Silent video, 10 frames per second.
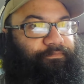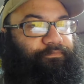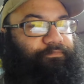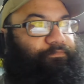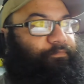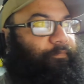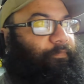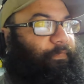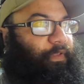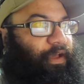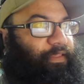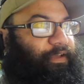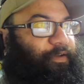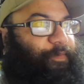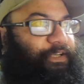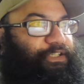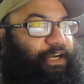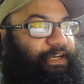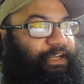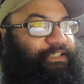I think I might try
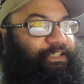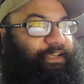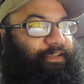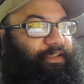and actually